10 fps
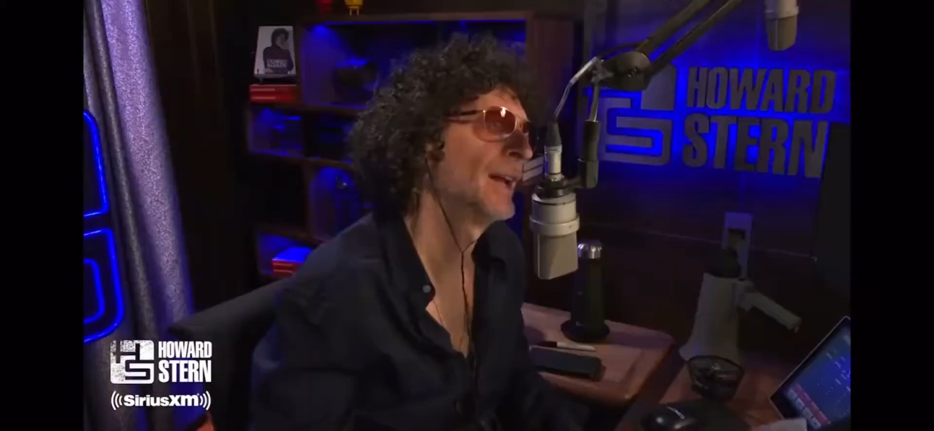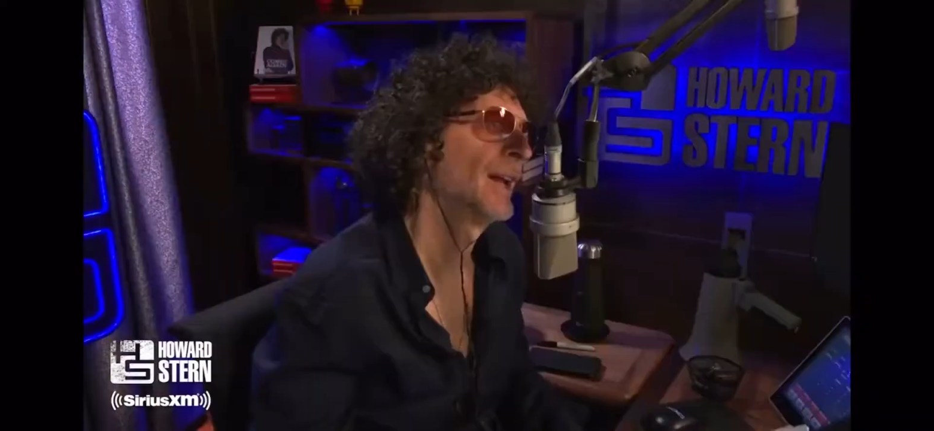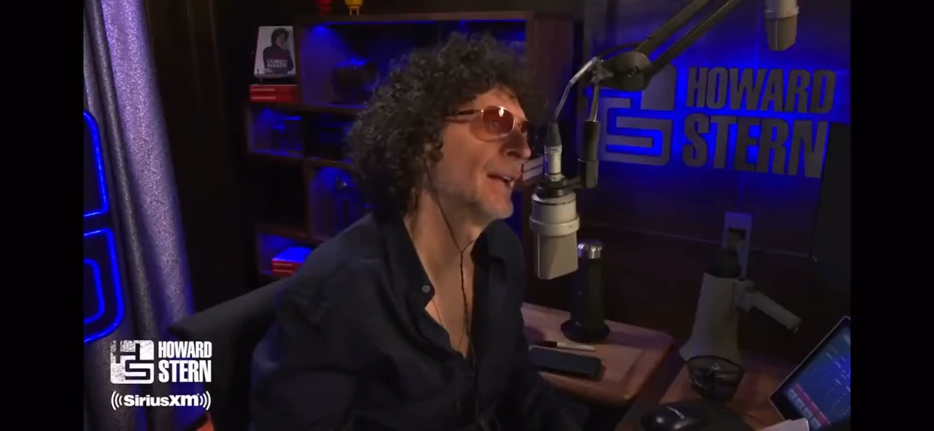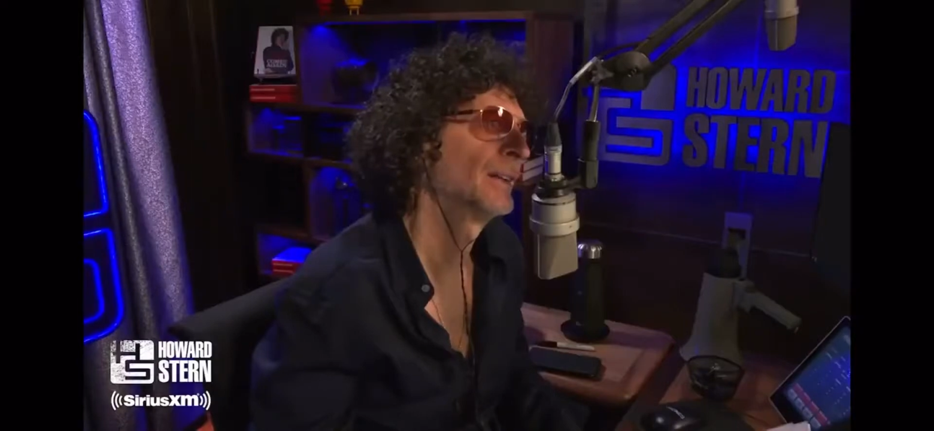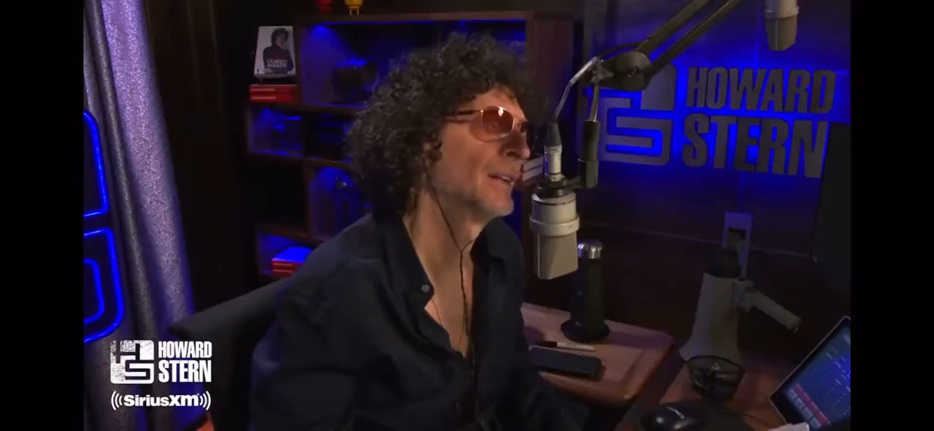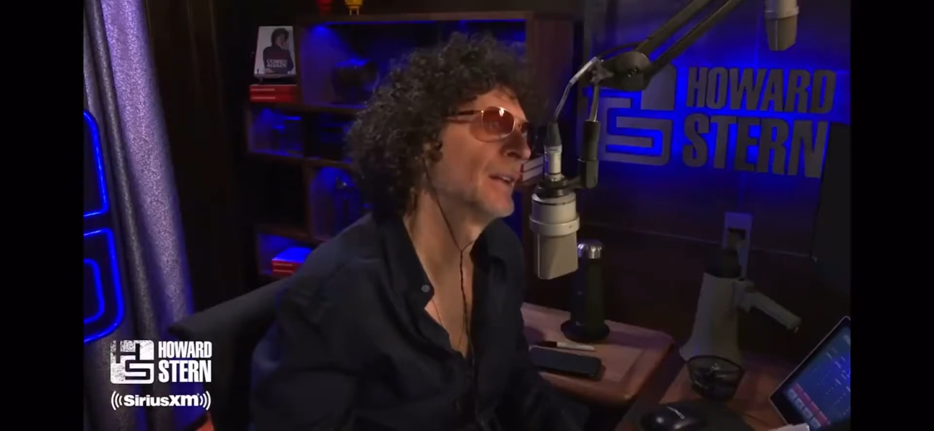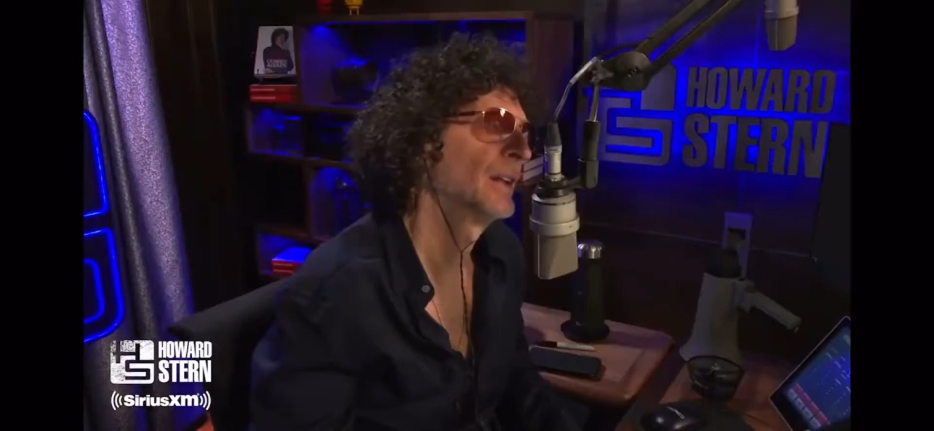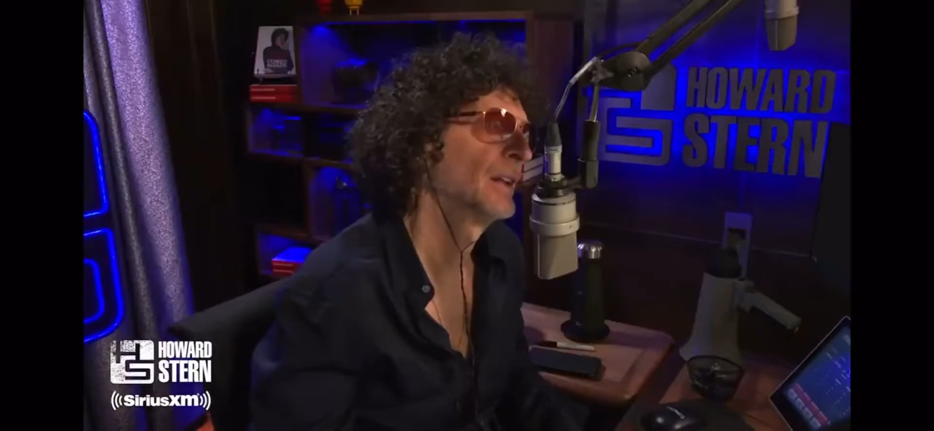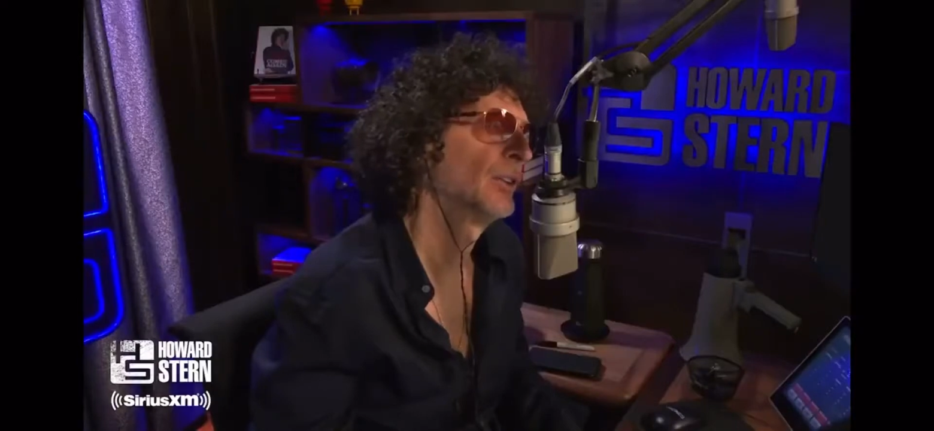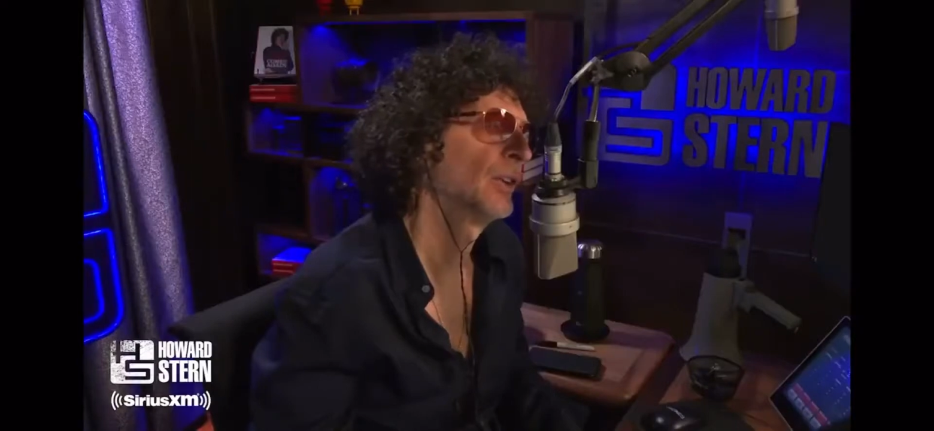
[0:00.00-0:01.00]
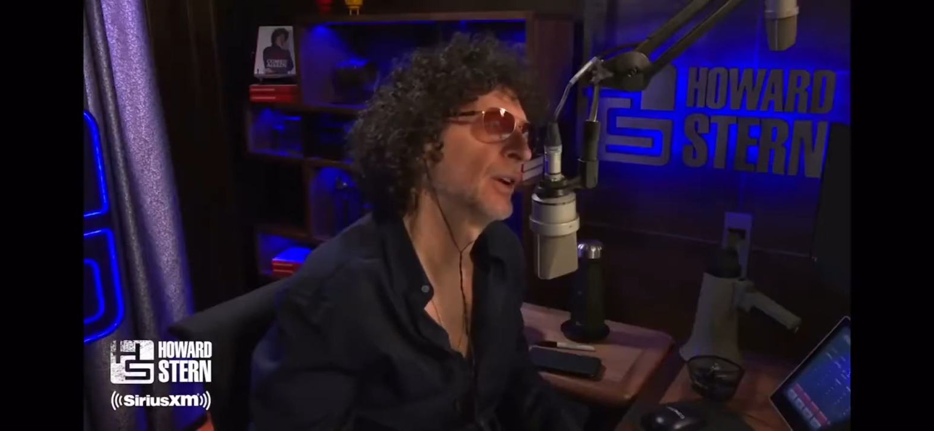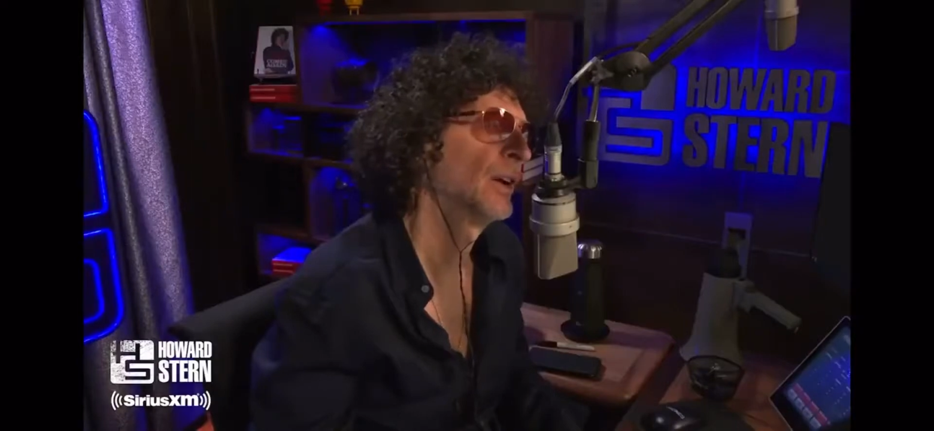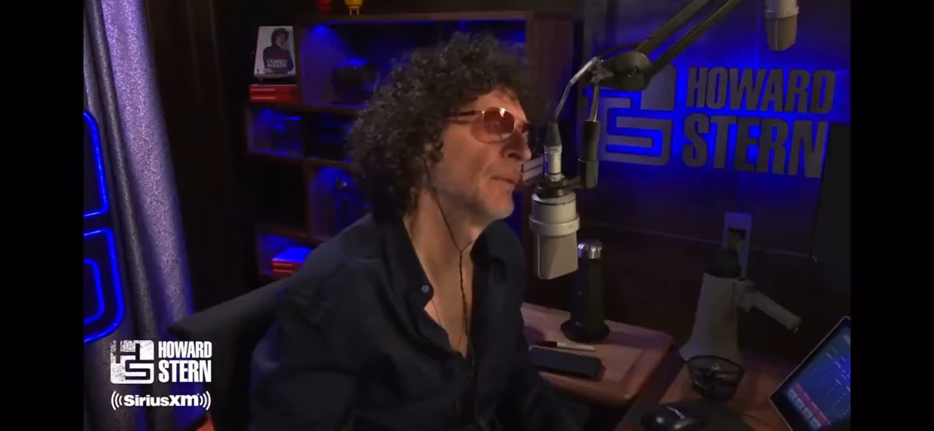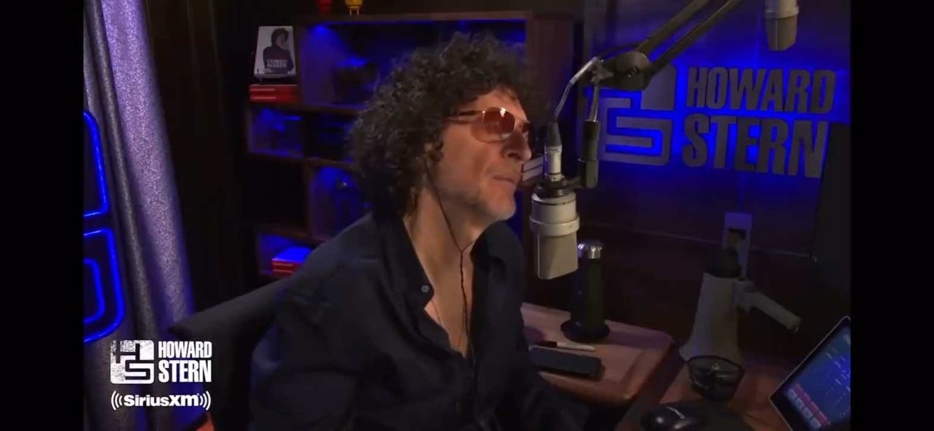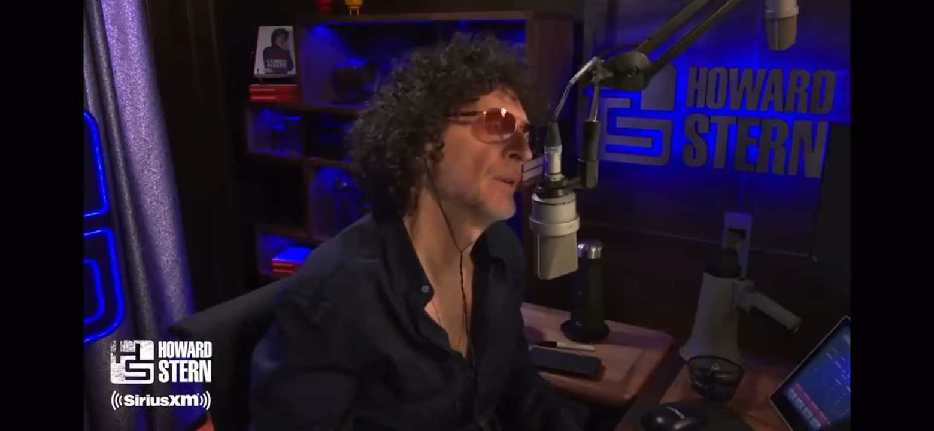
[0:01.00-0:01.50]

Halen is um,